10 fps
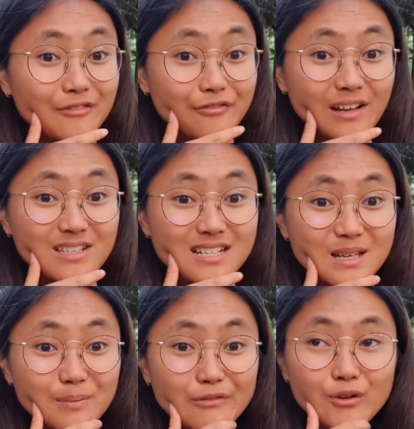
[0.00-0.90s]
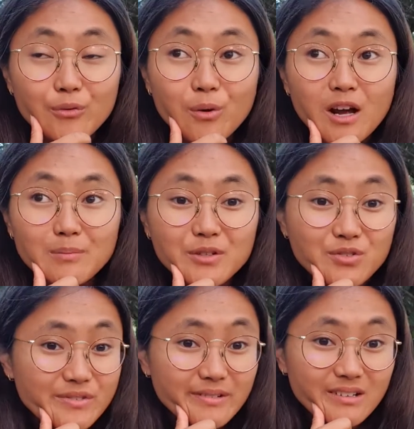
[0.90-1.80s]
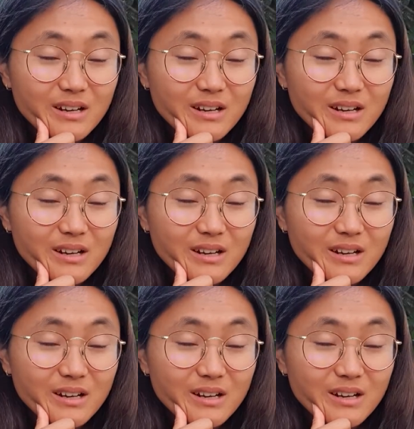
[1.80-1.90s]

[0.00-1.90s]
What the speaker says: I fell asleep after a while because